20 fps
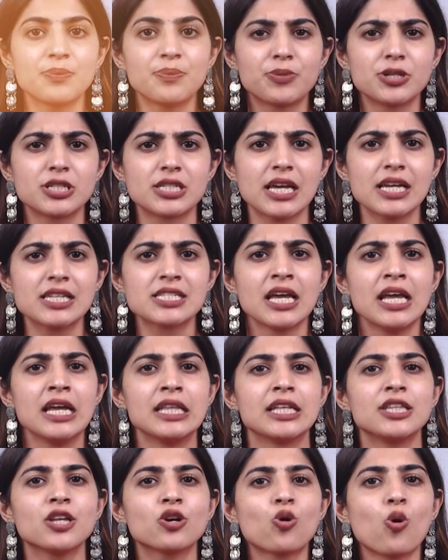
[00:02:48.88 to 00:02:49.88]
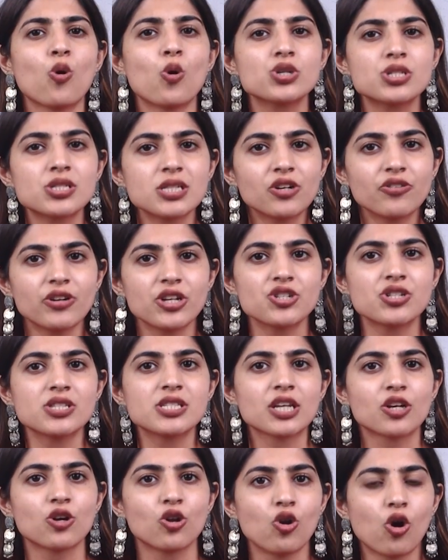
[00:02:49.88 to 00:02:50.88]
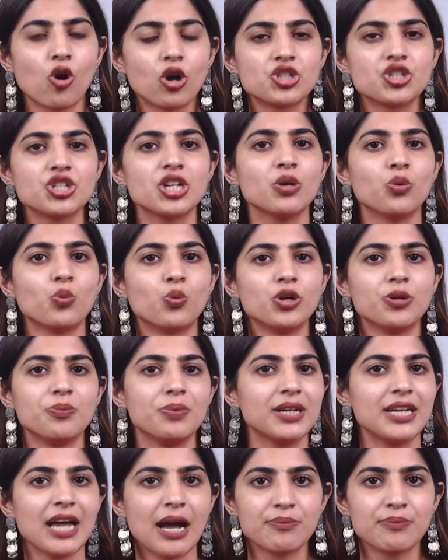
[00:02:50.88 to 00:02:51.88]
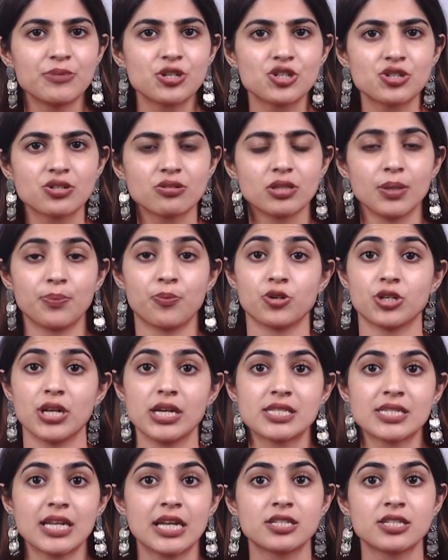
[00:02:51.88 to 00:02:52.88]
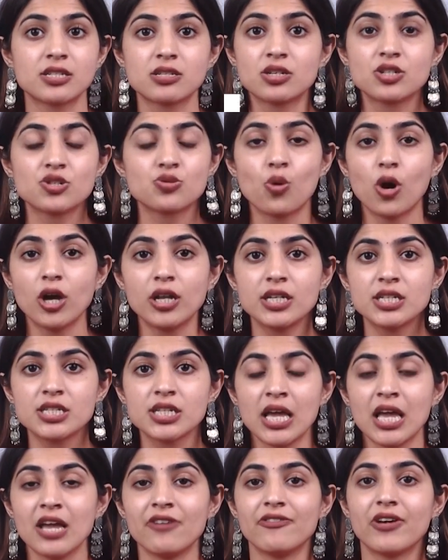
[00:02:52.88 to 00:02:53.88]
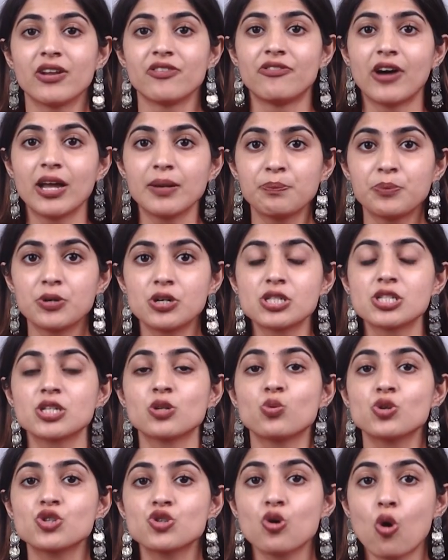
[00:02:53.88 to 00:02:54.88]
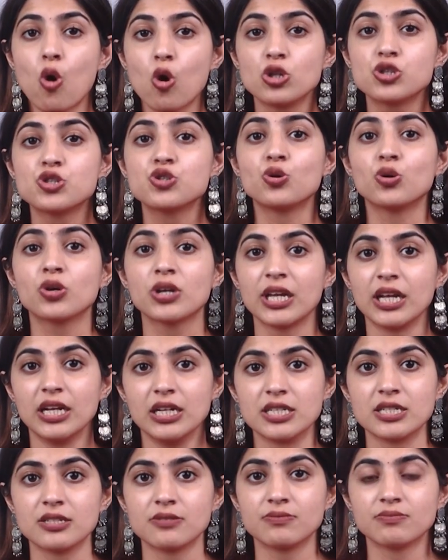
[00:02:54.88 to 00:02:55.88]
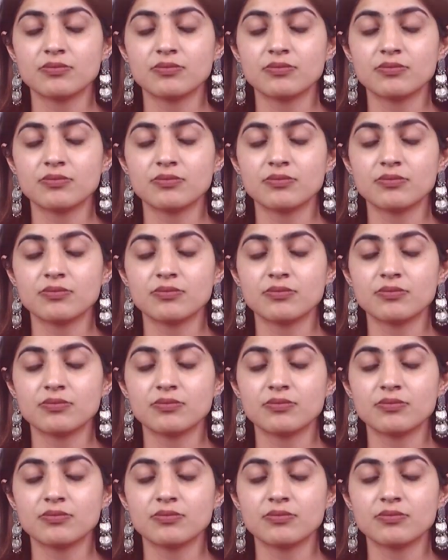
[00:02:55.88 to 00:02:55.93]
the pretext that the coastal region's ecology would be damaged. The protest had turned violent, where one person was also killed.